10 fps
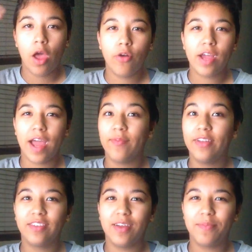Okay,
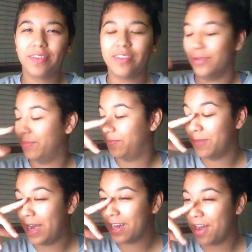this episode,
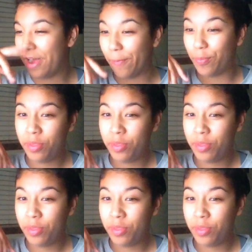my god.